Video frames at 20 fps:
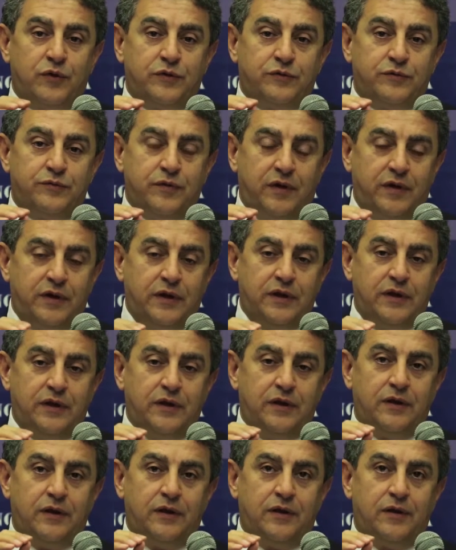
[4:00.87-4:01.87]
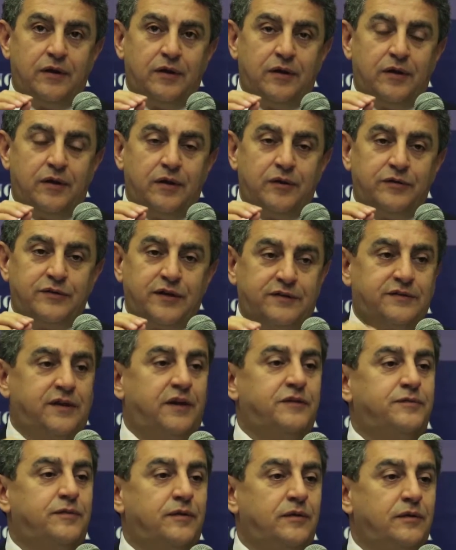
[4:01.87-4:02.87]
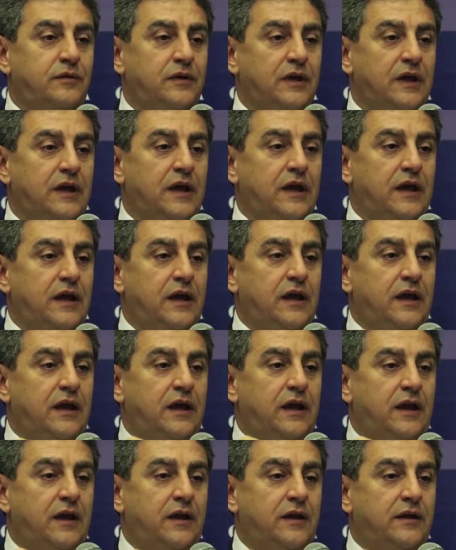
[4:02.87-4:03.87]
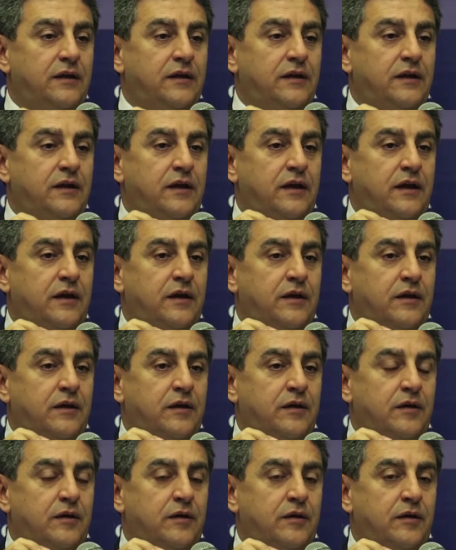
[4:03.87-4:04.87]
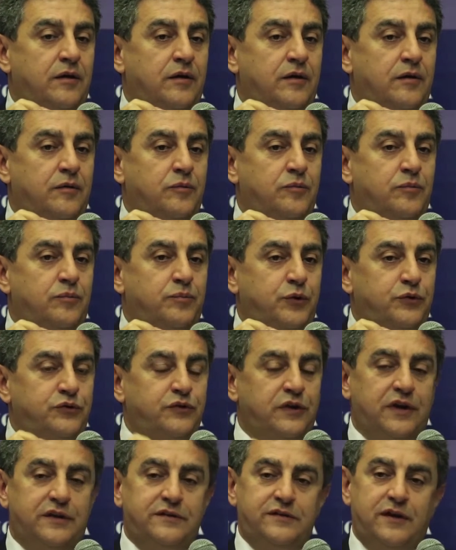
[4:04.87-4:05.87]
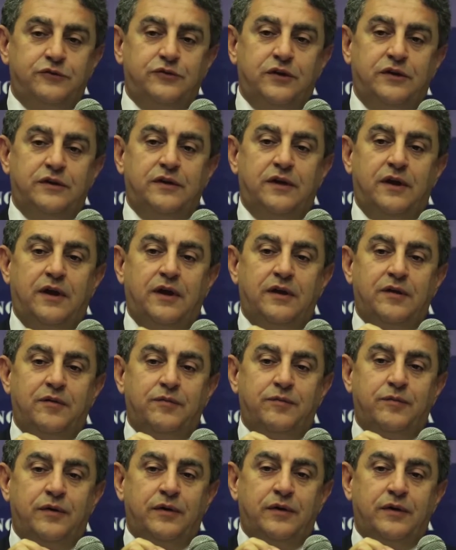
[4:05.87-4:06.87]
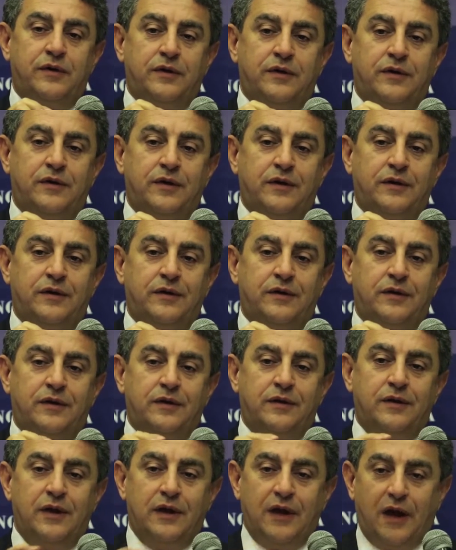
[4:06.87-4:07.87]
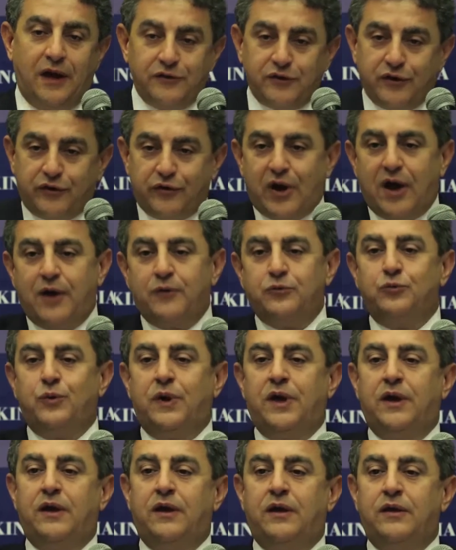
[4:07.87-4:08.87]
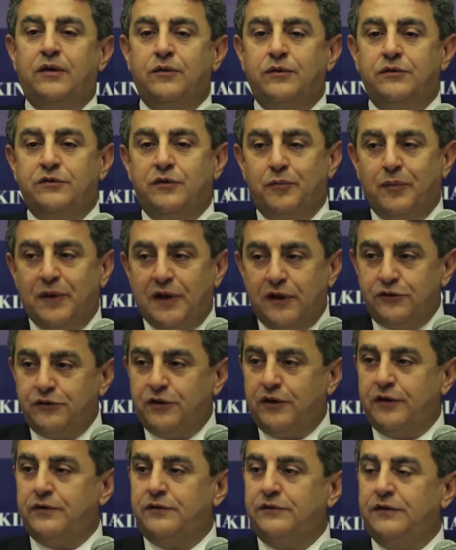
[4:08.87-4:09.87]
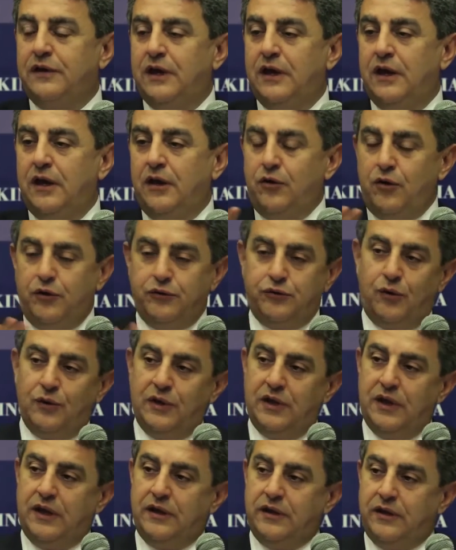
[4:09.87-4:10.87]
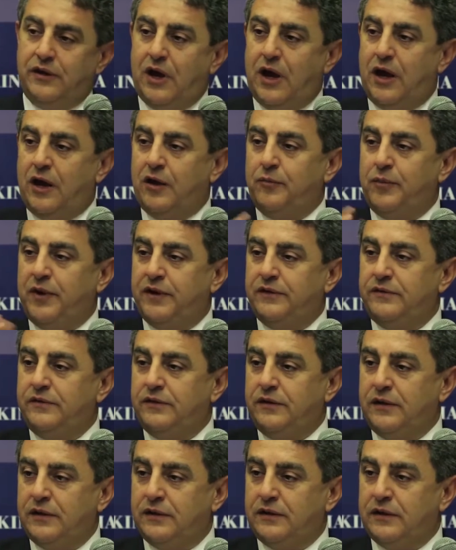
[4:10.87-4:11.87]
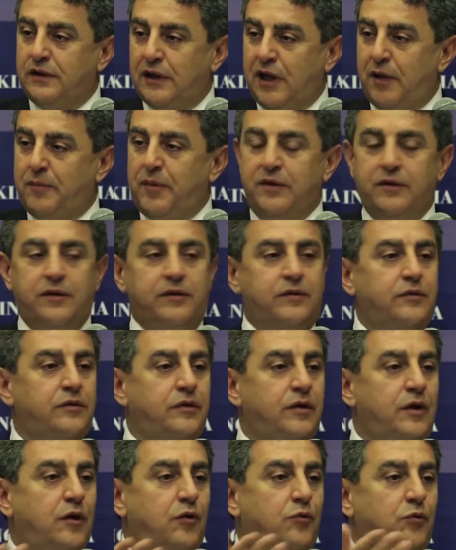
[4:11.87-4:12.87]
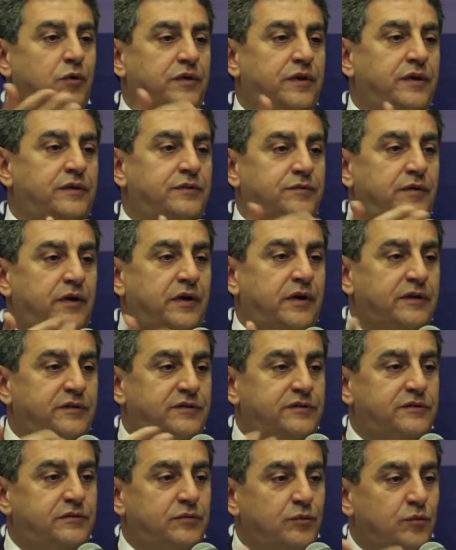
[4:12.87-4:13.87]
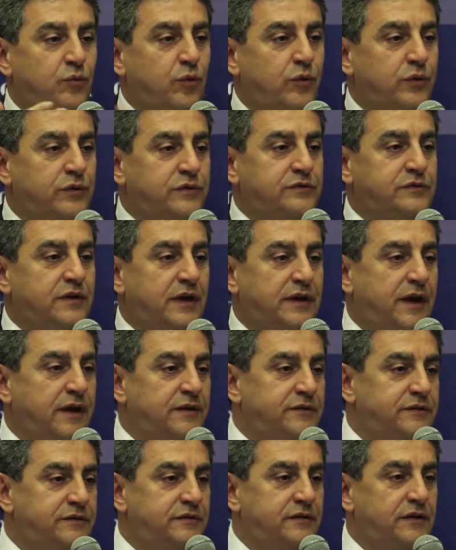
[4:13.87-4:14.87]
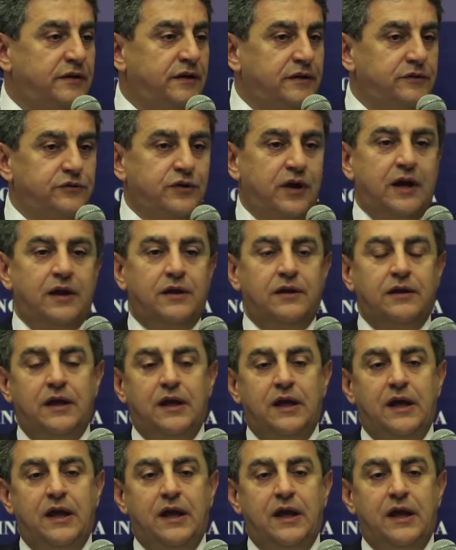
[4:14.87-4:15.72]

was very successful in pushing its agenda in an underground way, using militias, not only in Iraq, but in Lebanon with its various wars against Israel,